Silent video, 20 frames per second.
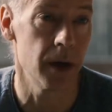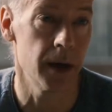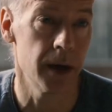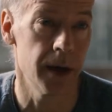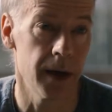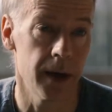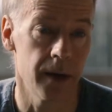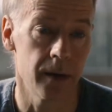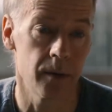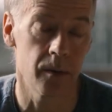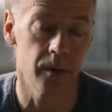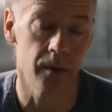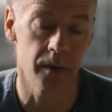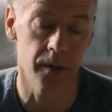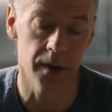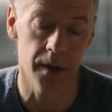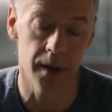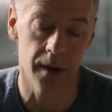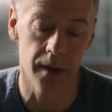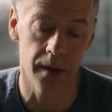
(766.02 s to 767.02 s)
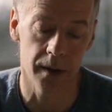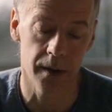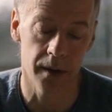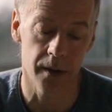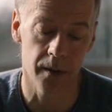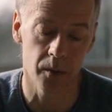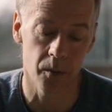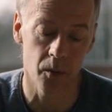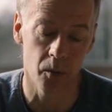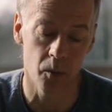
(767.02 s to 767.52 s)
And
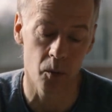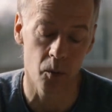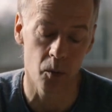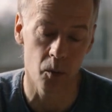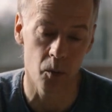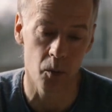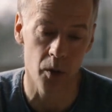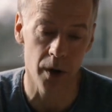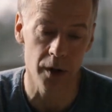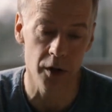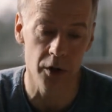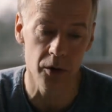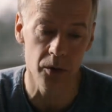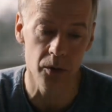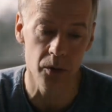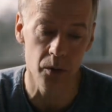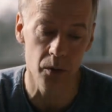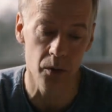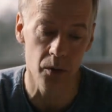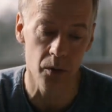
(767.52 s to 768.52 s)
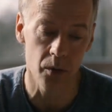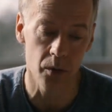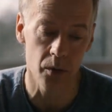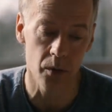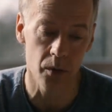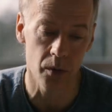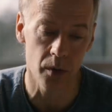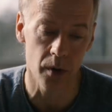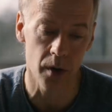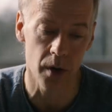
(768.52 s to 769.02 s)
when you
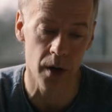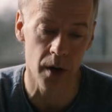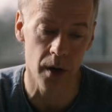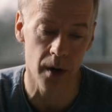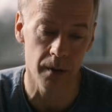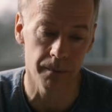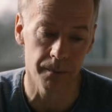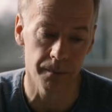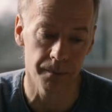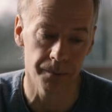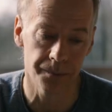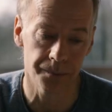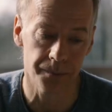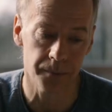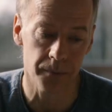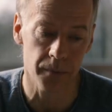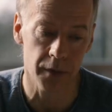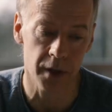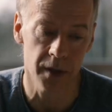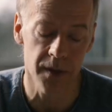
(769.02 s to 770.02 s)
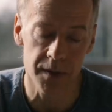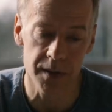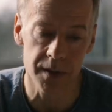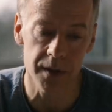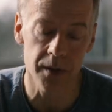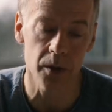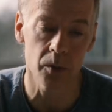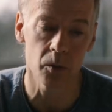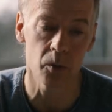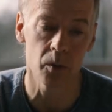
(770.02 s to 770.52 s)

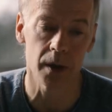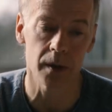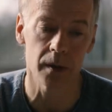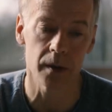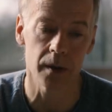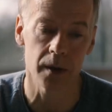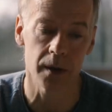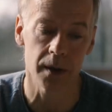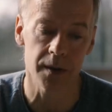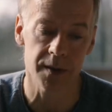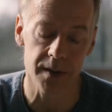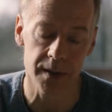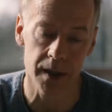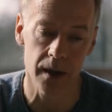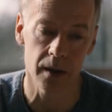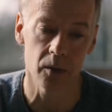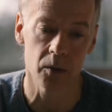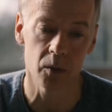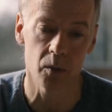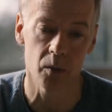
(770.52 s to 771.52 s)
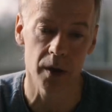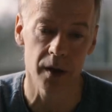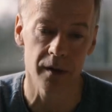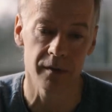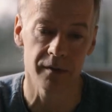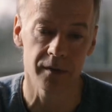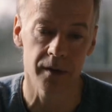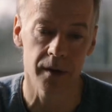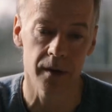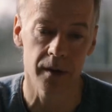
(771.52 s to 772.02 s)
consider what a sound
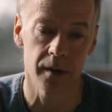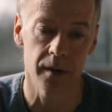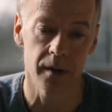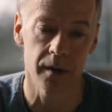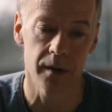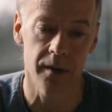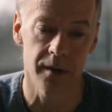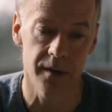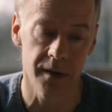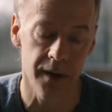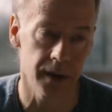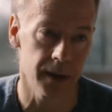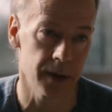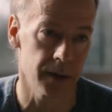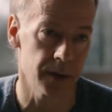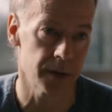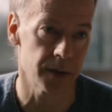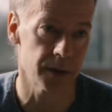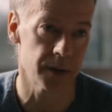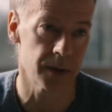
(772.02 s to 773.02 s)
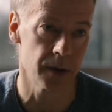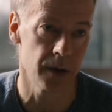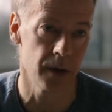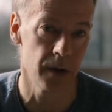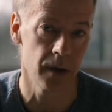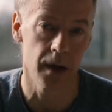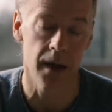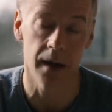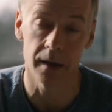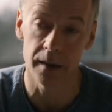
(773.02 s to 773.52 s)
wave does
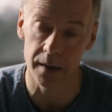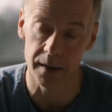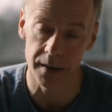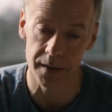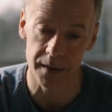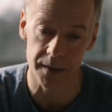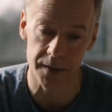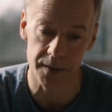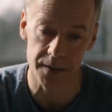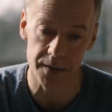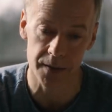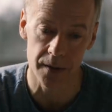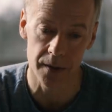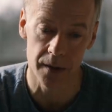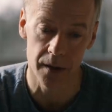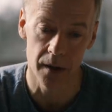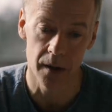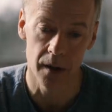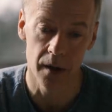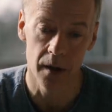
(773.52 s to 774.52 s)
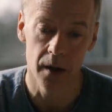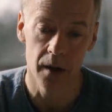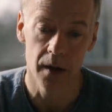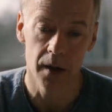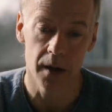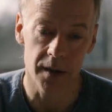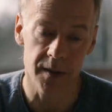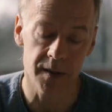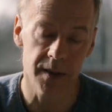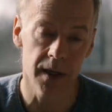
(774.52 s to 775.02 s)
and is,
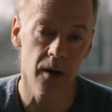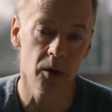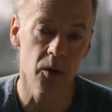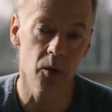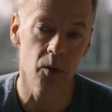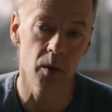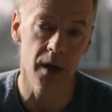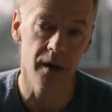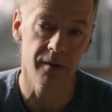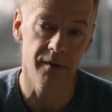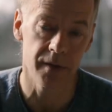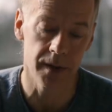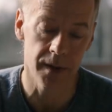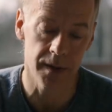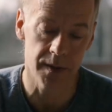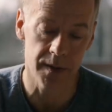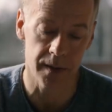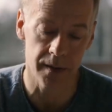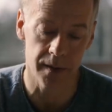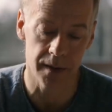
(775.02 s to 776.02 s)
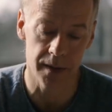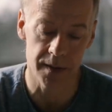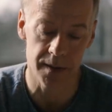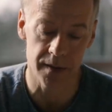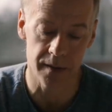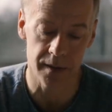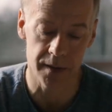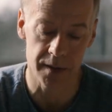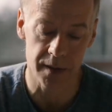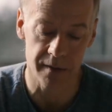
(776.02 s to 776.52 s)
a sound wave is
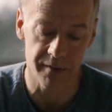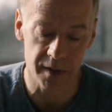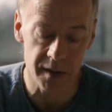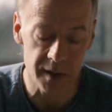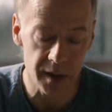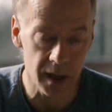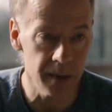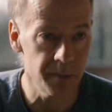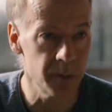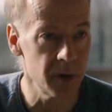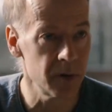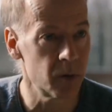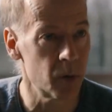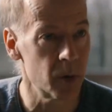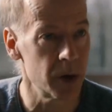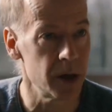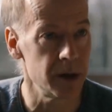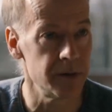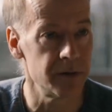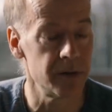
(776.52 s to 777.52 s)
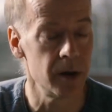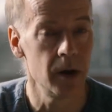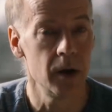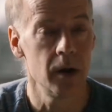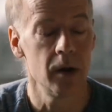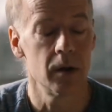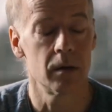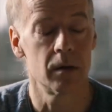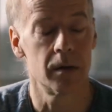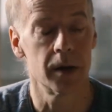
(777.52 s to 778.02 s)
of a type of wave
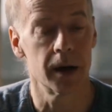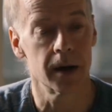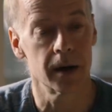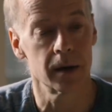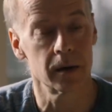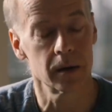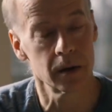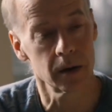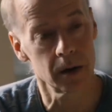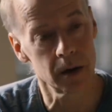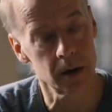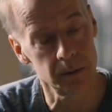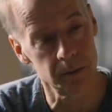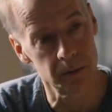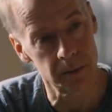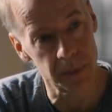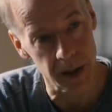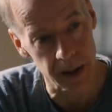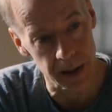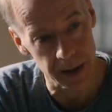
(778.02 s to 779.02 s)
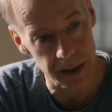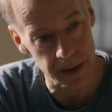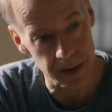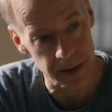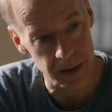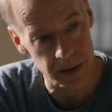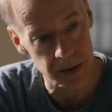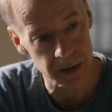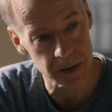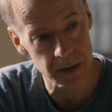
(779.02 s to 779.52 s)
that
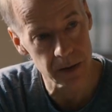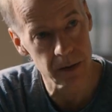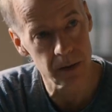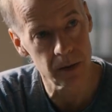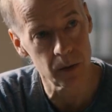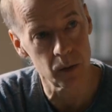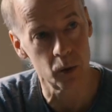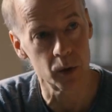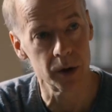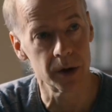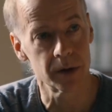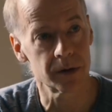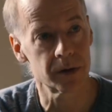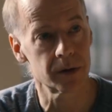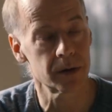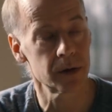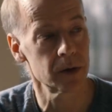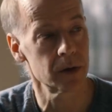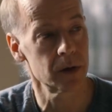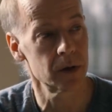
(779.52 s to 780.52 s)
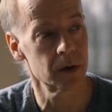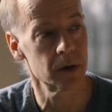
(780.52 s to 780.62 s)
combines with